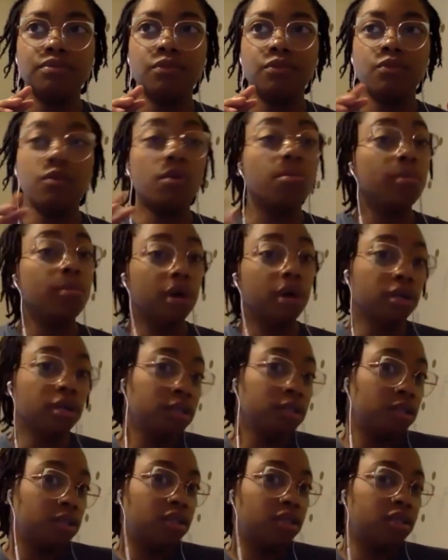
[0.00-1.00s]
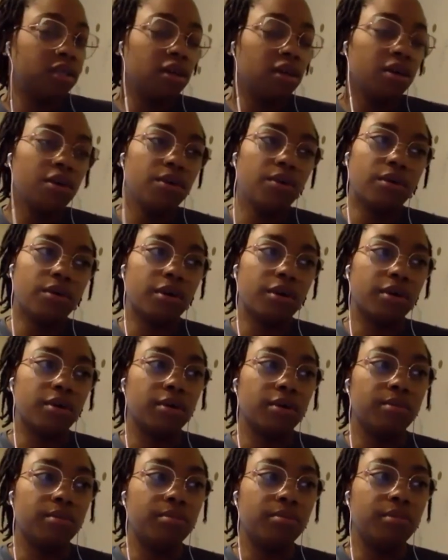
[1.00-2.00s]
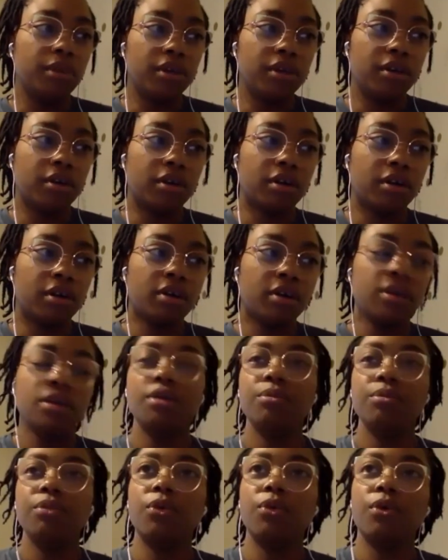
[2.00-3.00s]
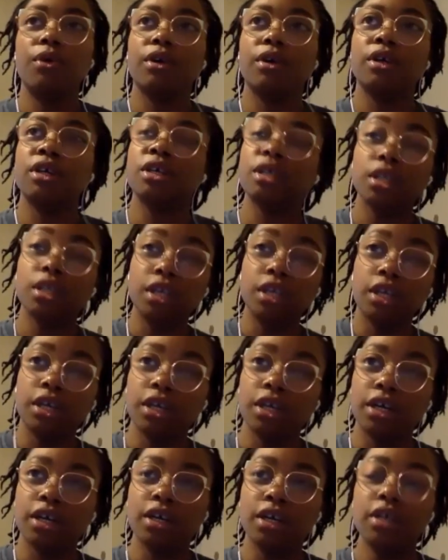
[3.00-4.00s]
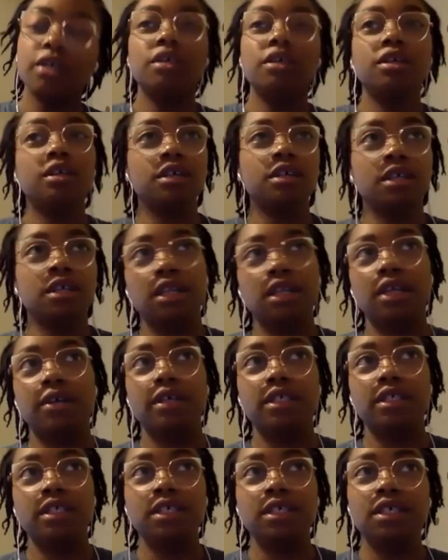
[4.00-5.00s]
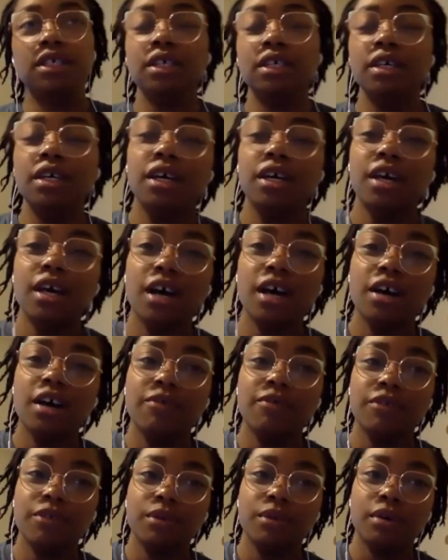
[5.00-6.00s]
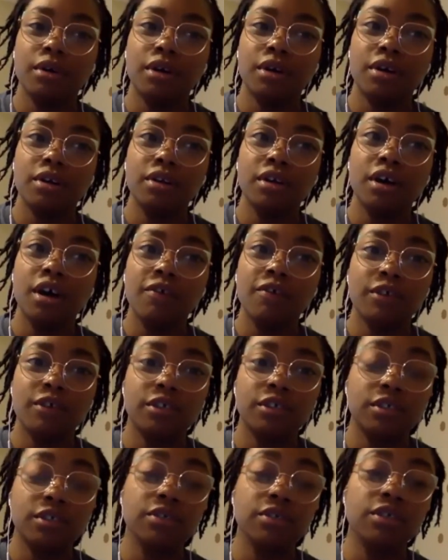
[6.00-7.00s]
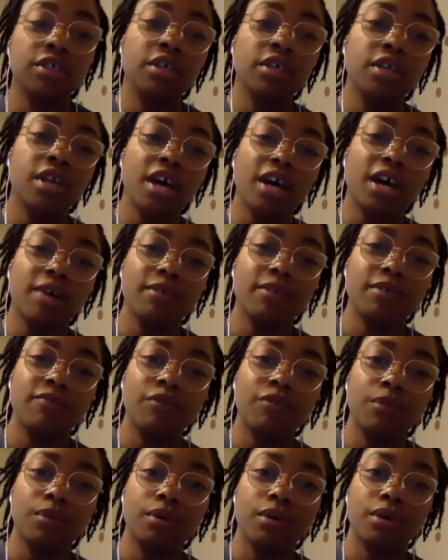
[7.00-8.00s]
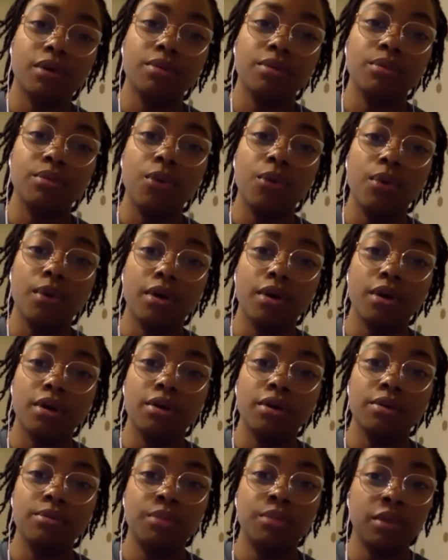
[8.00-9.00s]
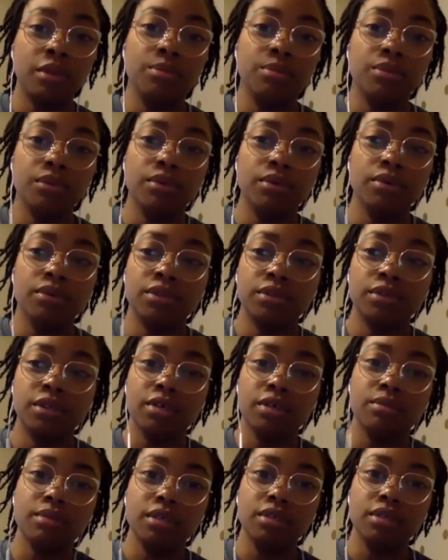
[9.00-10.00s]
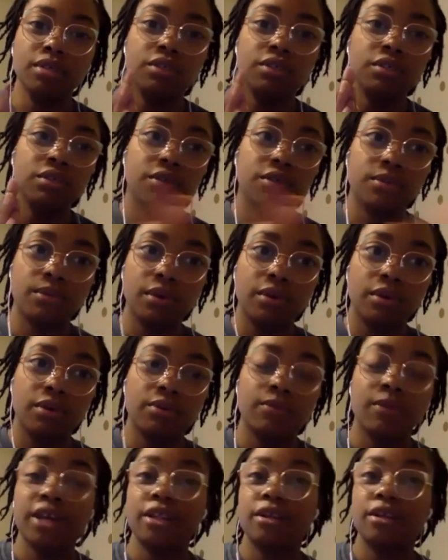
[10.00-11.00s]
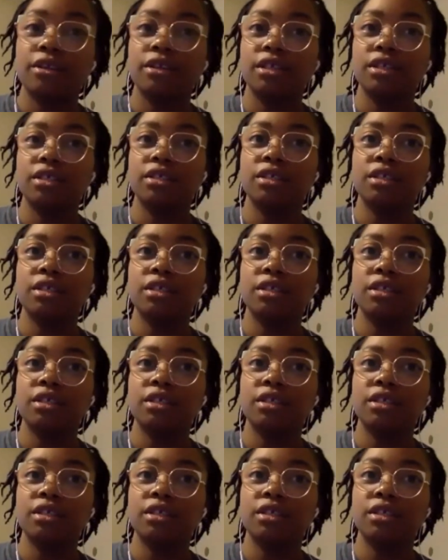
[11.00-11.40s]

robust or bigger, more clear clarity of your offer, so you can have it for more people to come into your world rather than